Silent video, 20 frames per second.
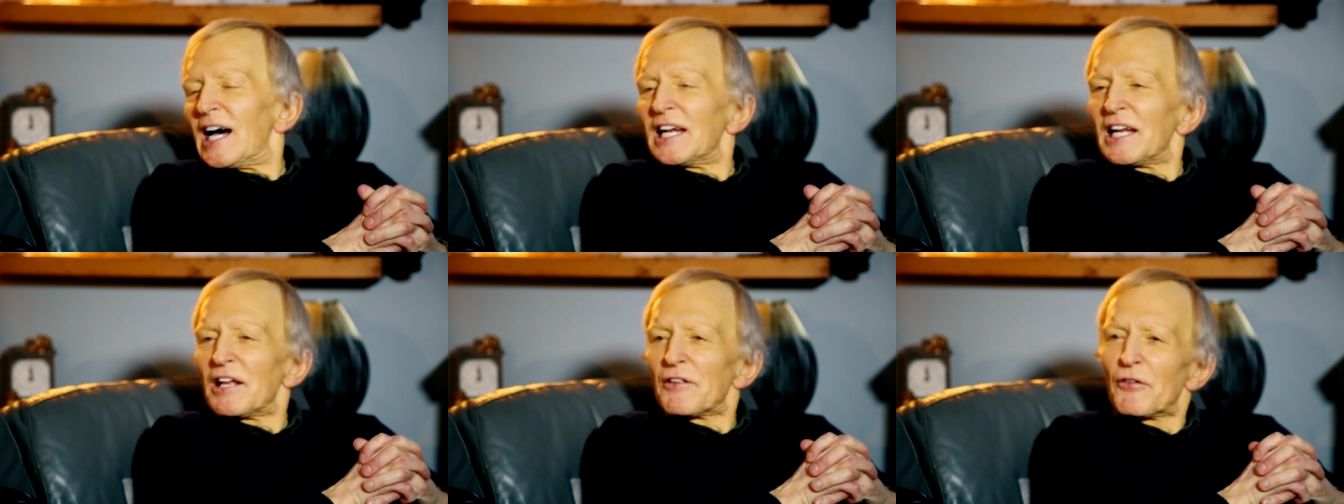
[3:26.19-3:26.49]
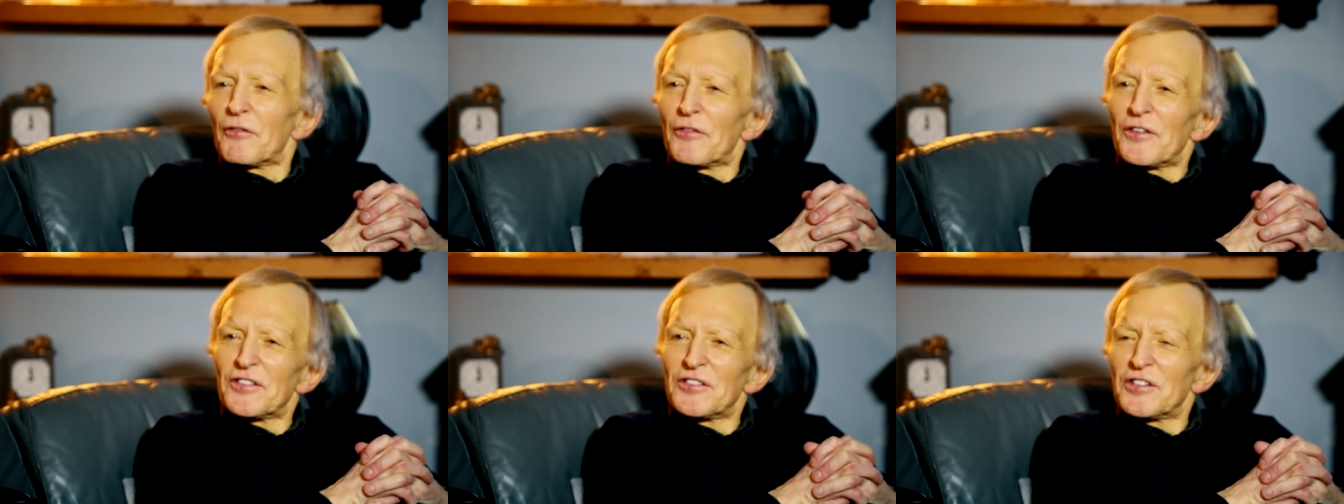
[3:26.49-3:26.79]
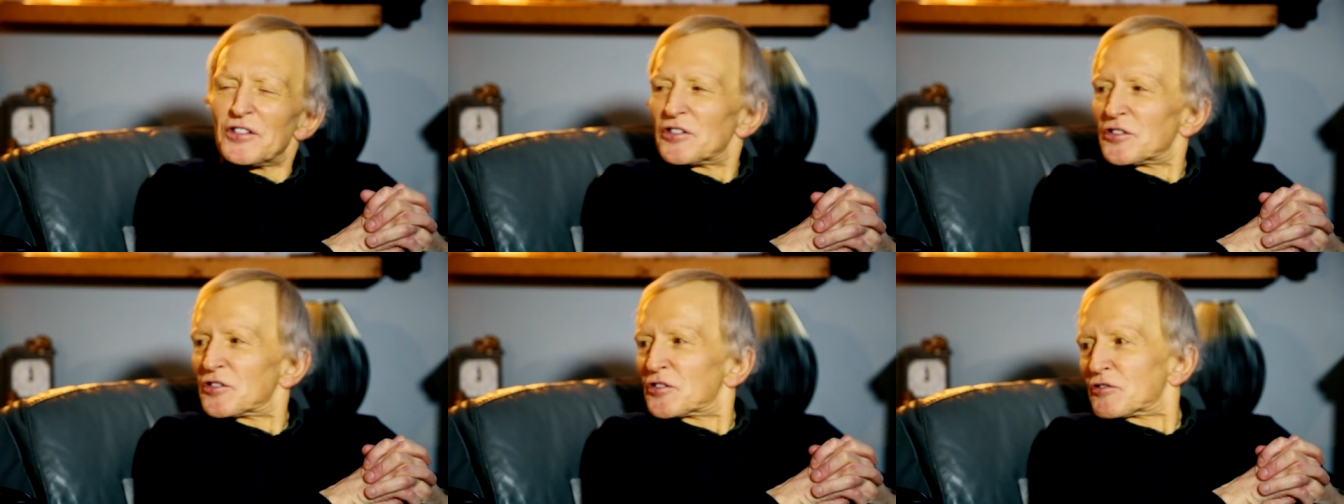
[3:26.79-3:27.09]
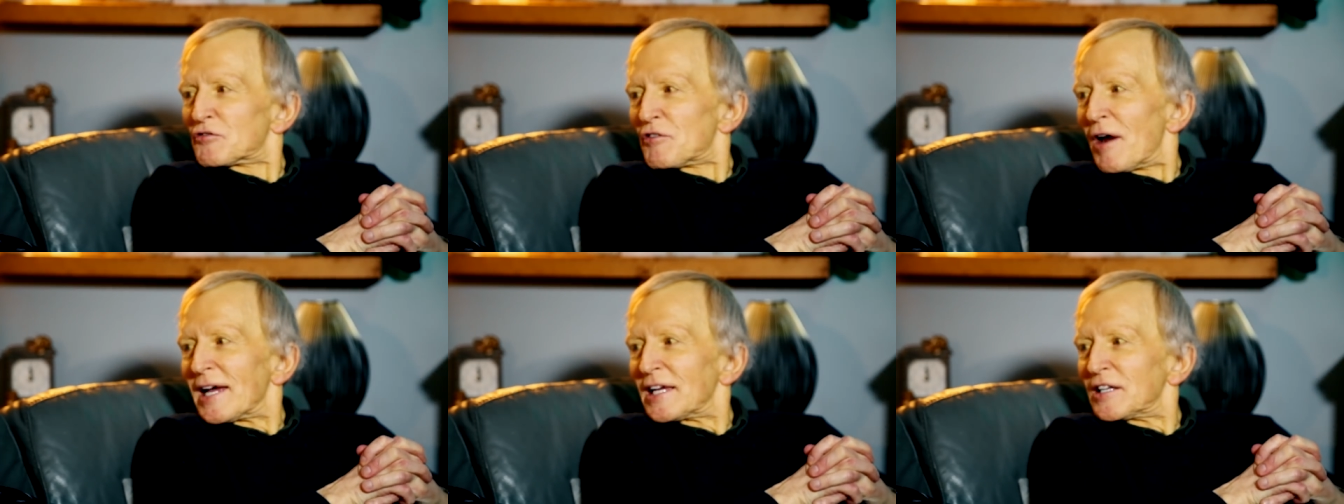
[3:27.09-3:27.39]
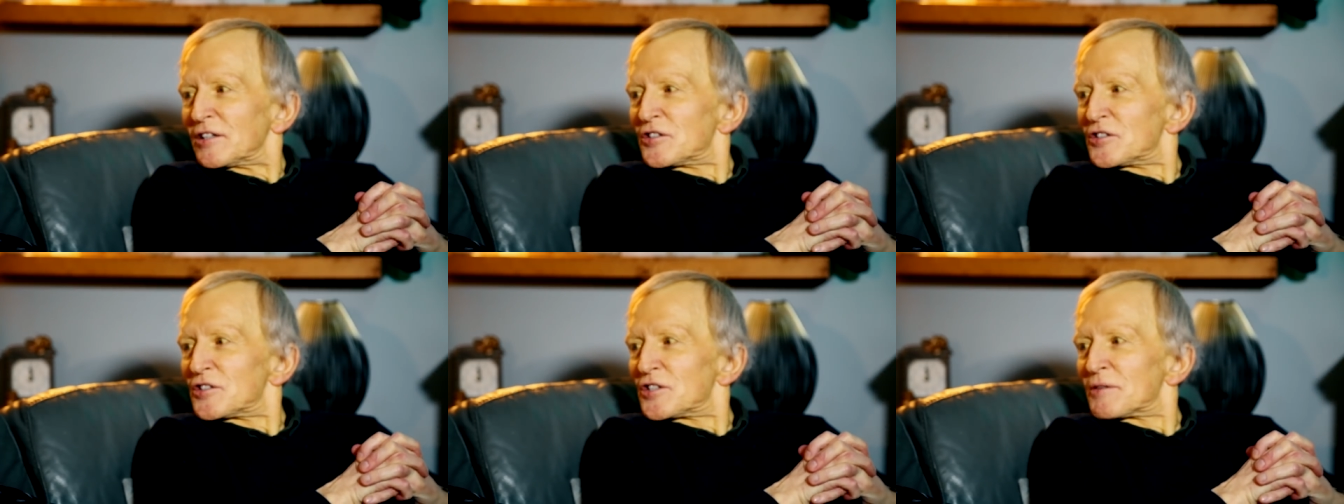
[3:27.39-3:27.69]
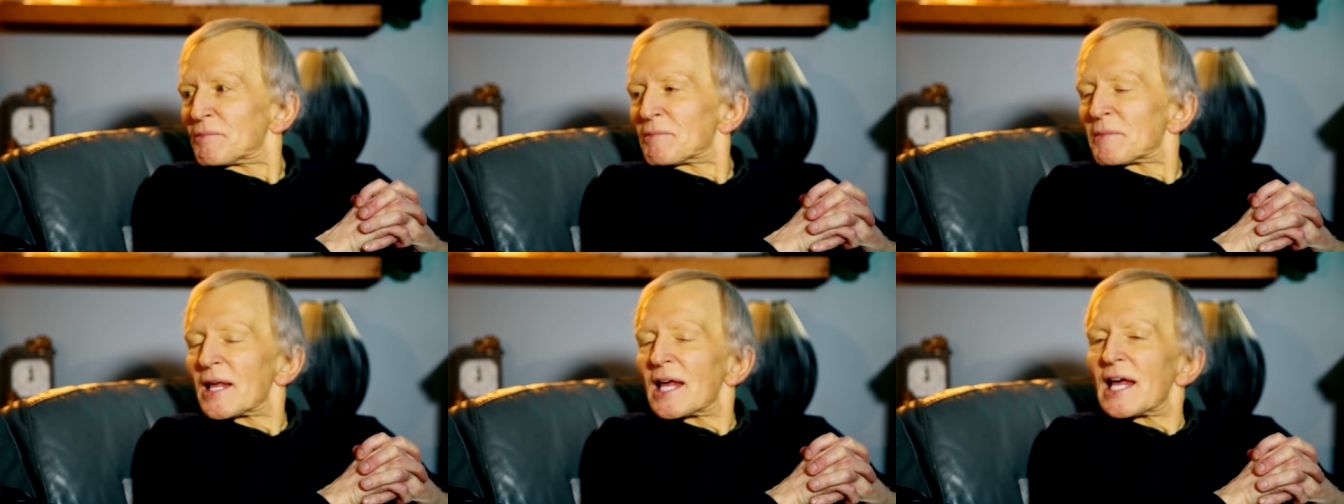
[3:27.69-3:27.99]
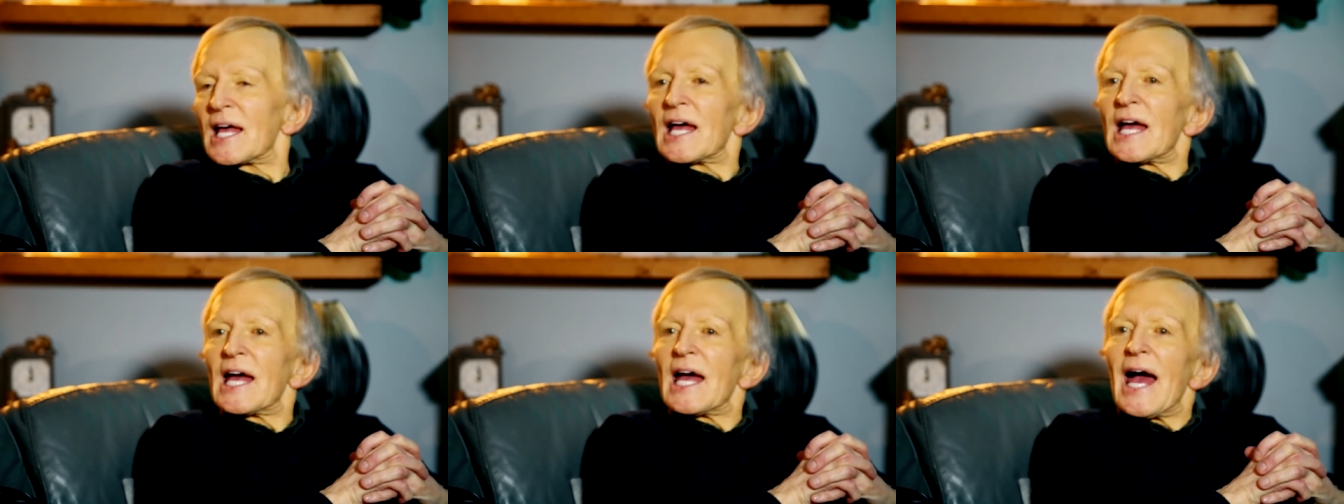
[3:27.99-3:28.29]
And I thought, this is strange.
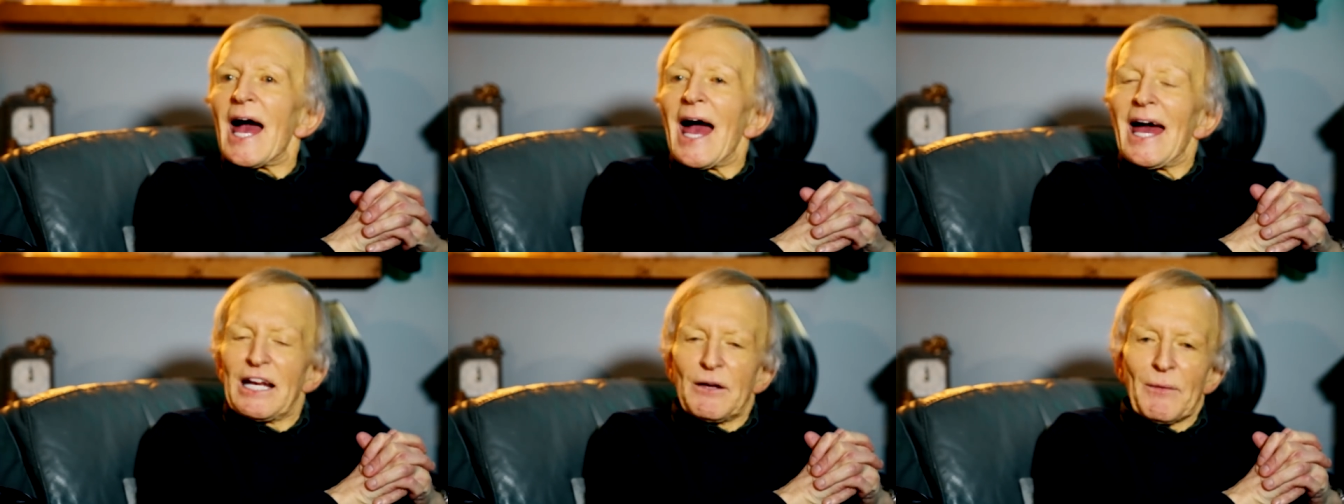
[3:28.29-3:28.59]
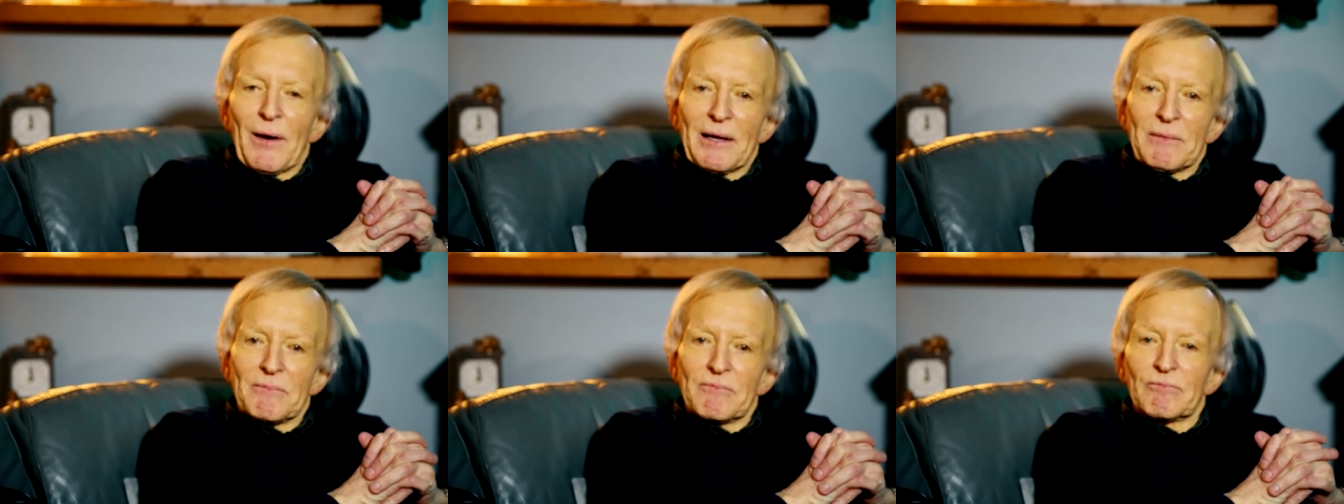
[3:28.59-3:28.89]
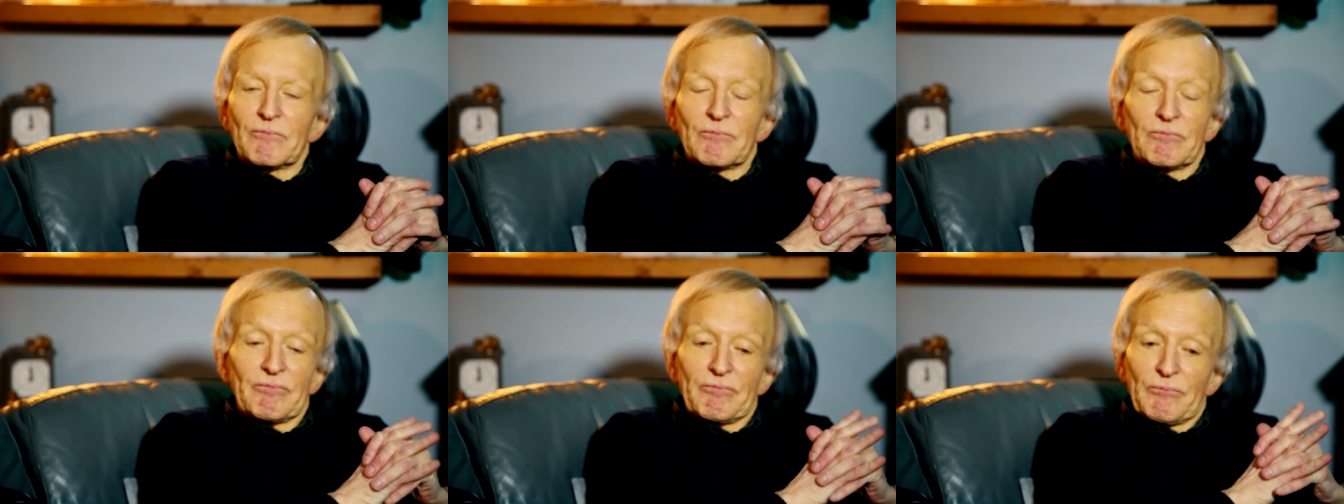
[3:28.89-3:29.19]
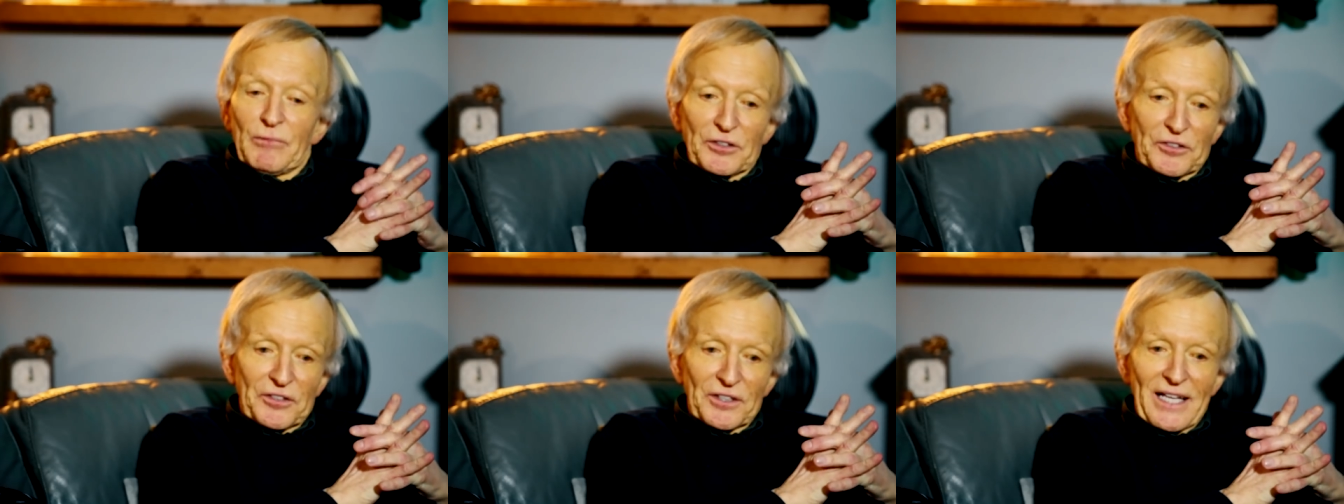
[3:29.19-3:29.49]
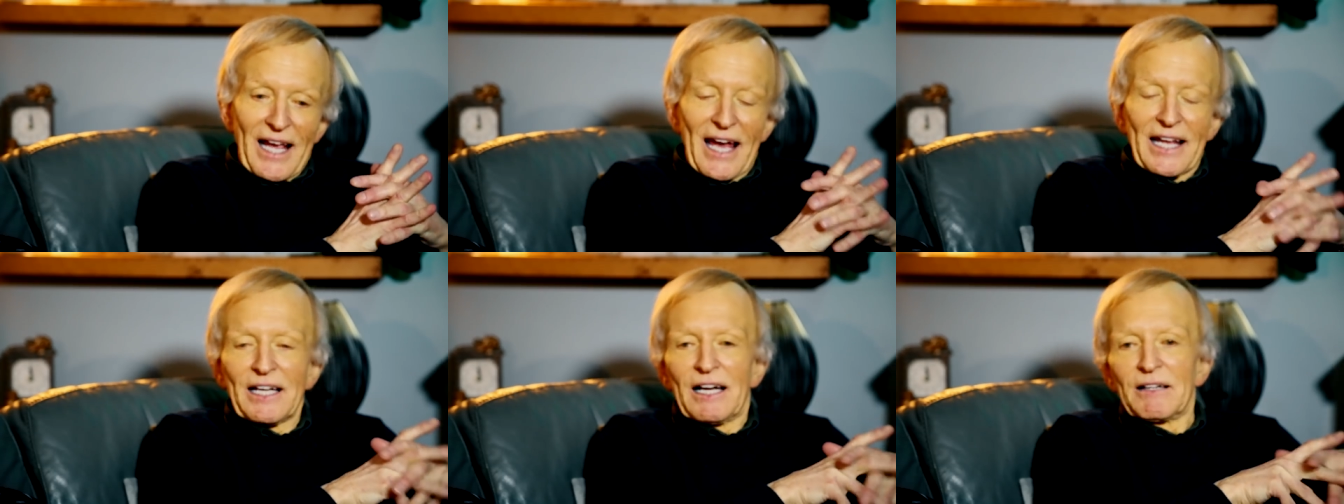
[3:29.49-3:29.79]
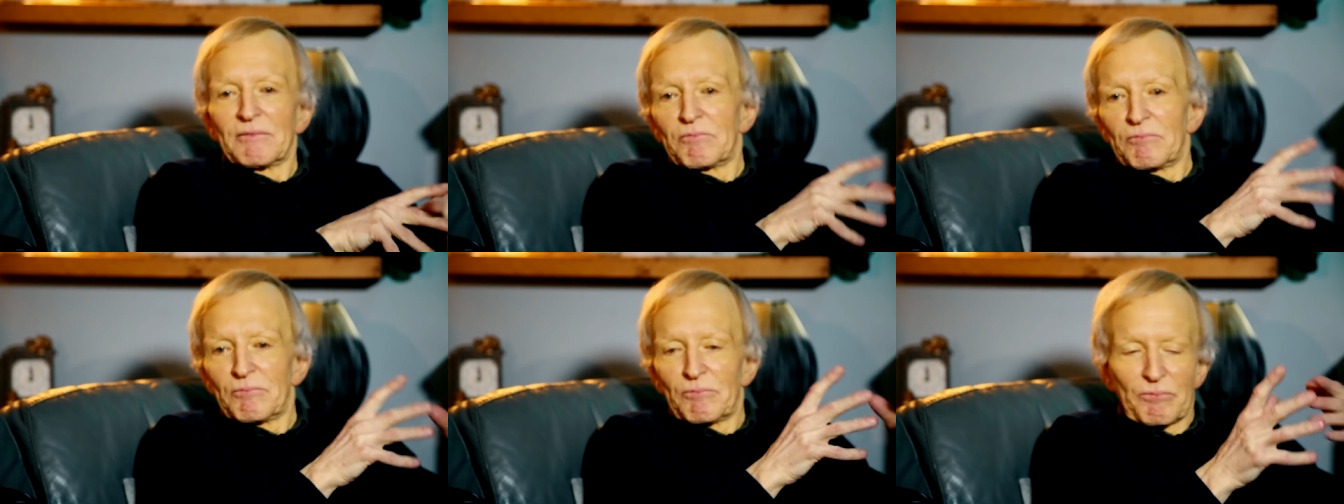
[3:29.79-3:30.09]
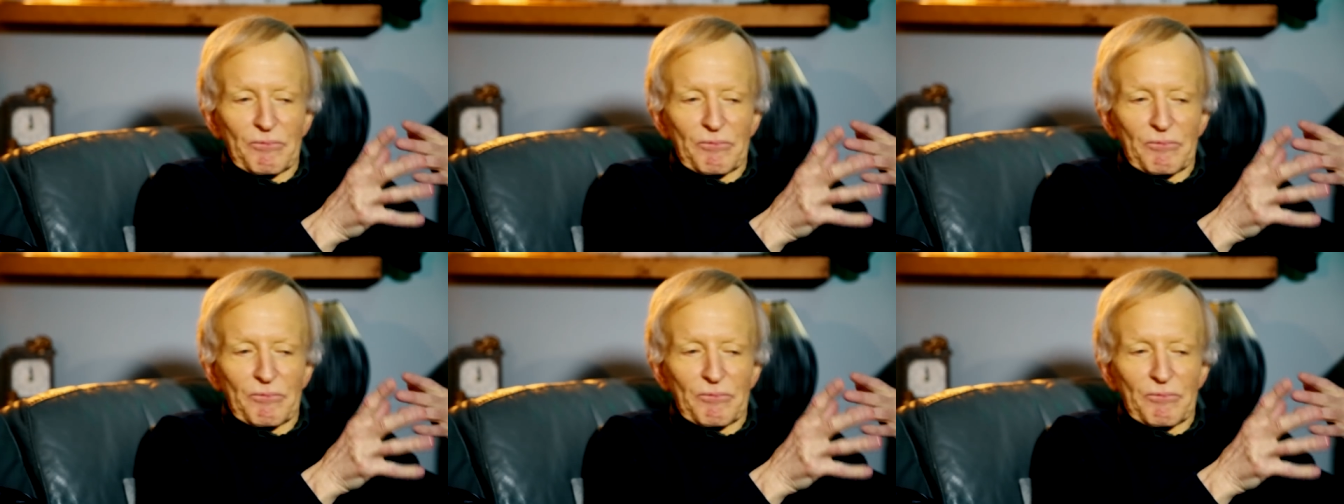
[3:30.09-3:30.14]
Yeah. Anyway, once again, I